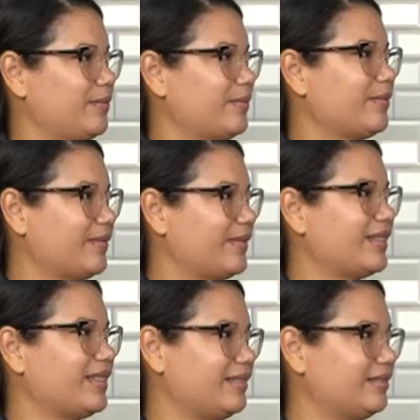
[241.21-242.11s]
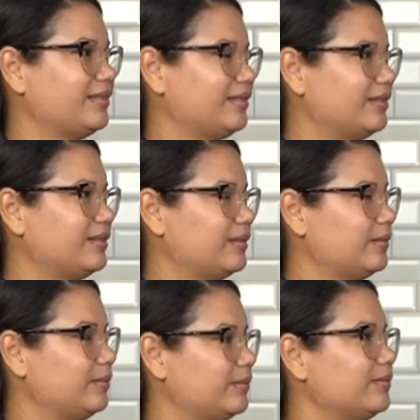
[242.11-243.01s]

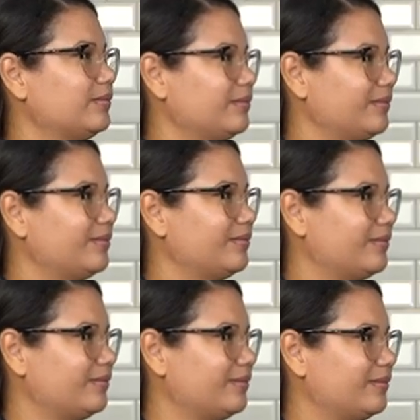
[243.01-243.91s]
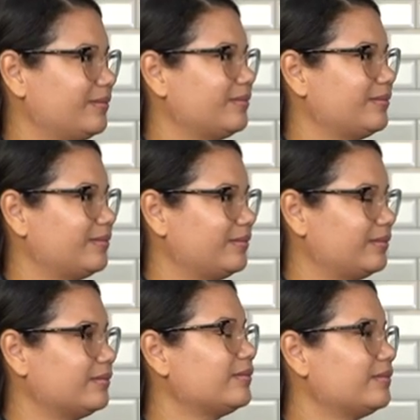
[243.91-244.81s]

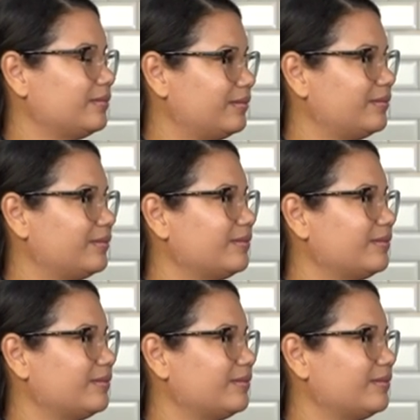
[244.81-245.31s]
This person isn't speaking.